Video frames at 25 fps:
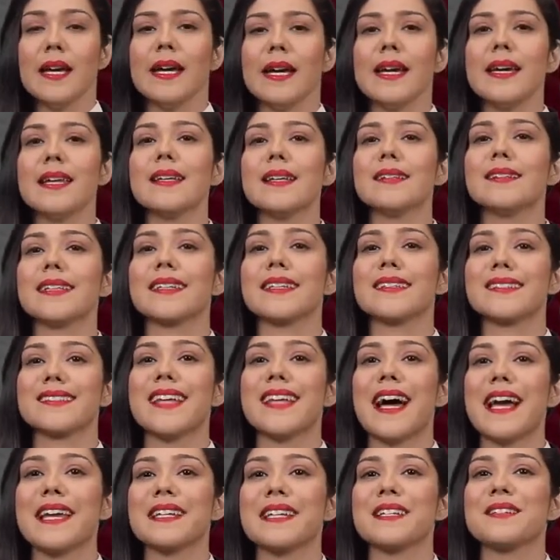It is
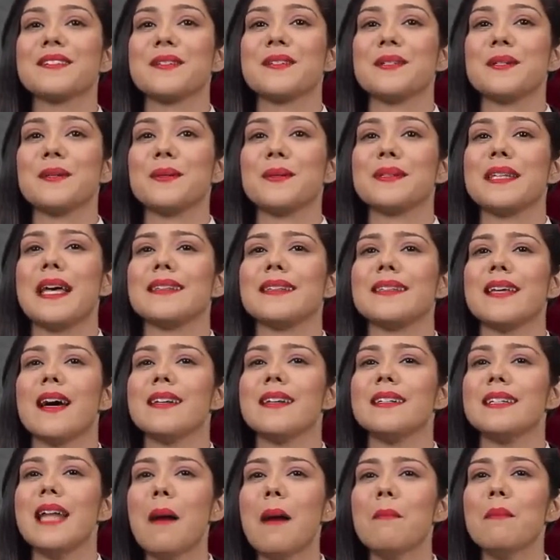exciting to know that they are
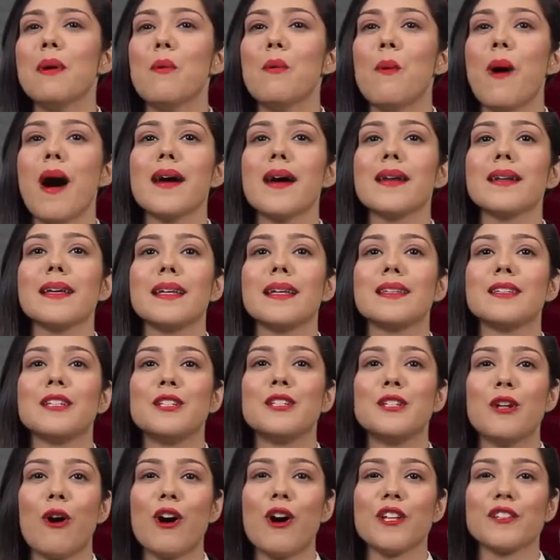number one in the
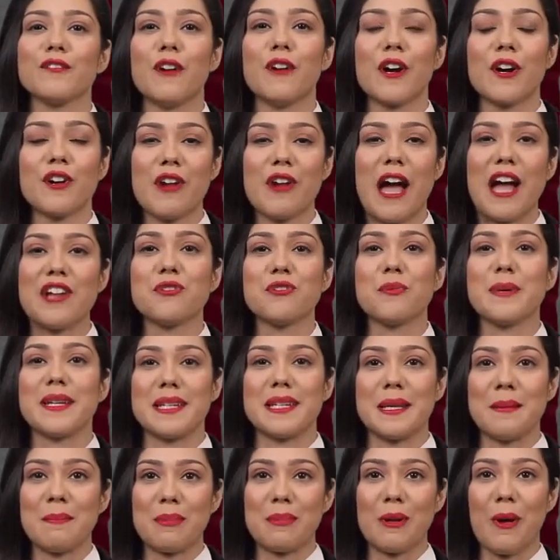North for
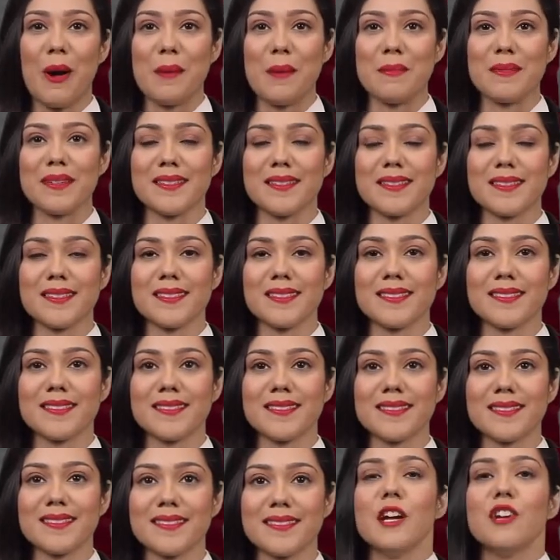graduate employment.
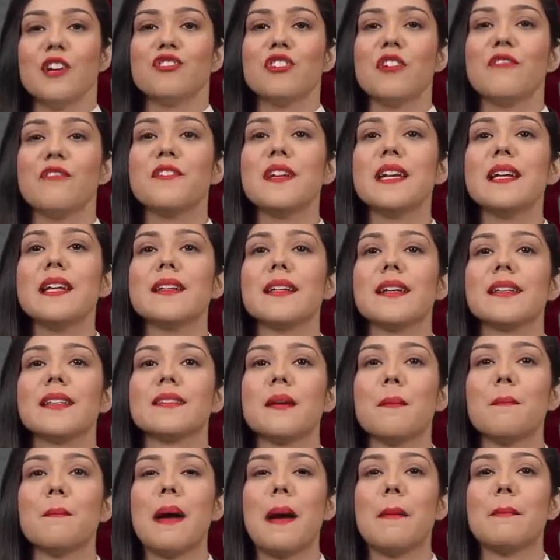Sheffield is
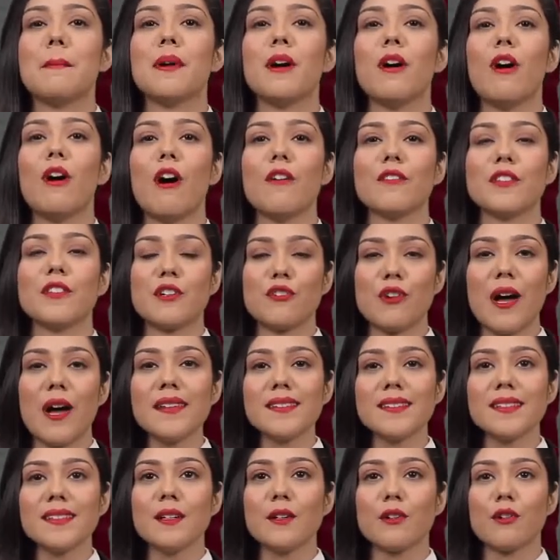a member of the
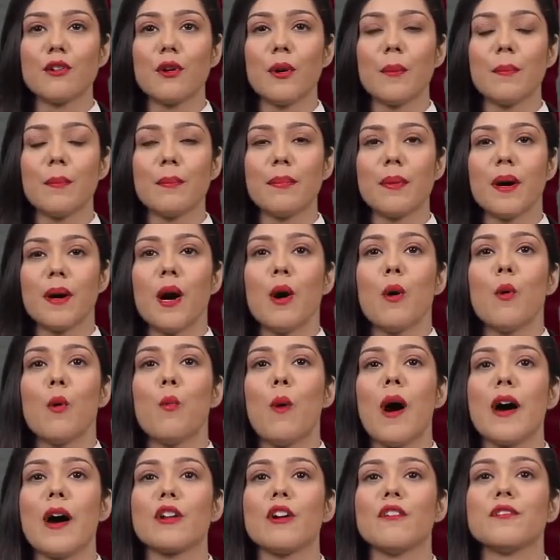Russell Group,
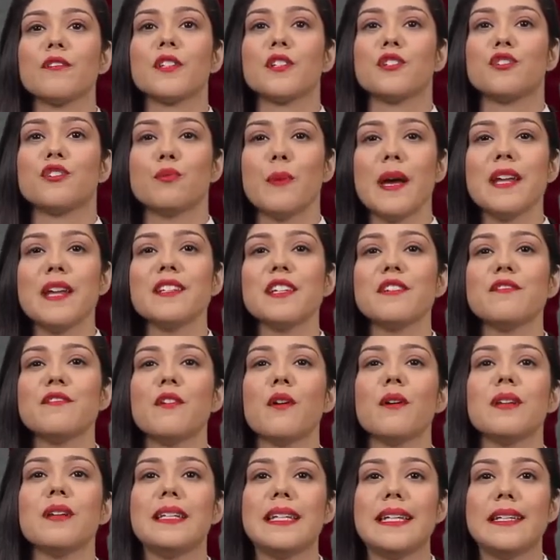one of the
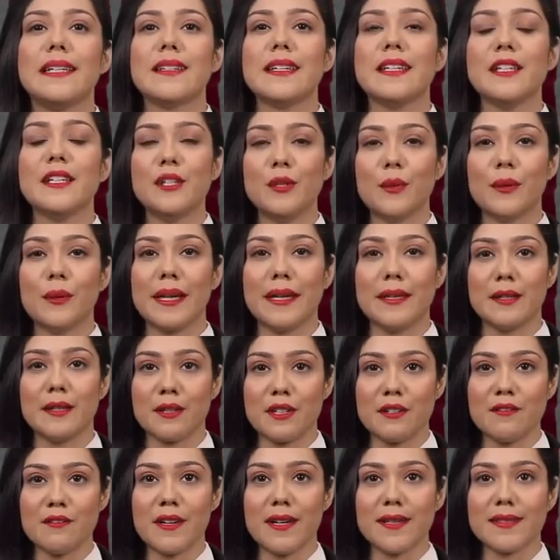24 leading UK
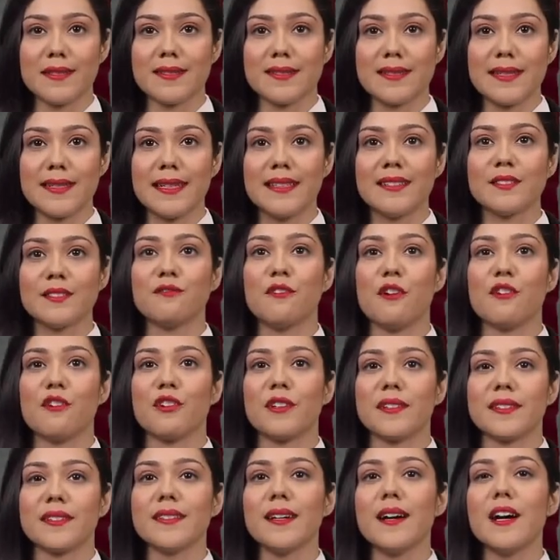universities for
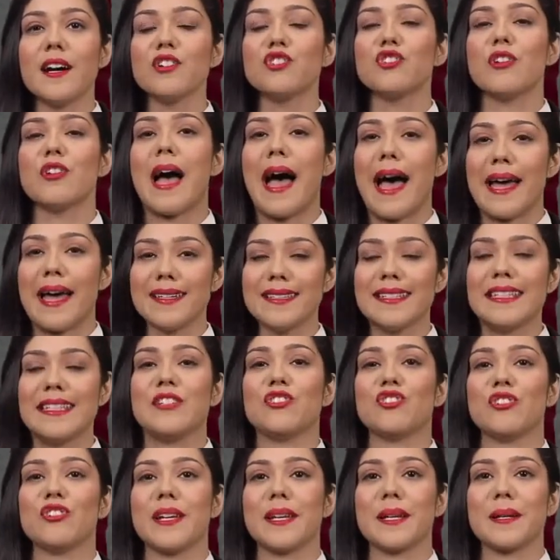research and
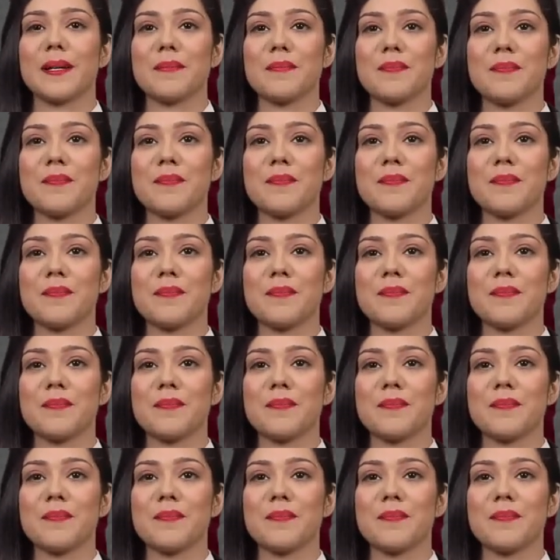teaching.